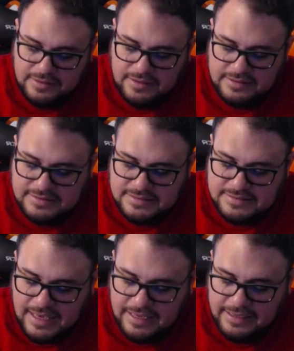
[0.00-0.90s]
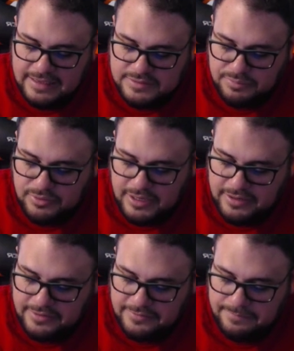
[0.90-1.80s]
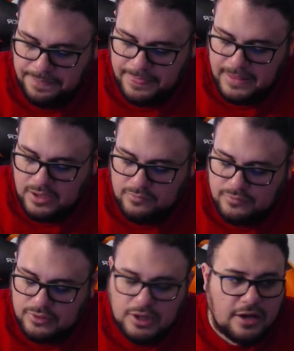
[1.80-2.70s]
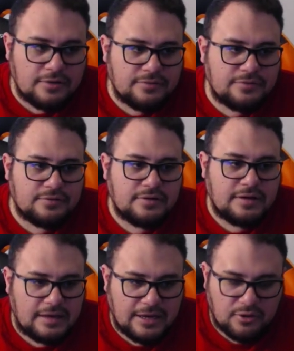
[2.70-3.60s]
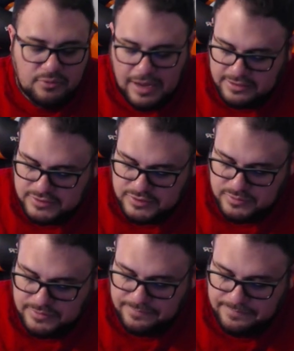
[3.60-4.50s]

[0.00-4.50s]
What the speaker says: and sang his prayer of love and gratitude.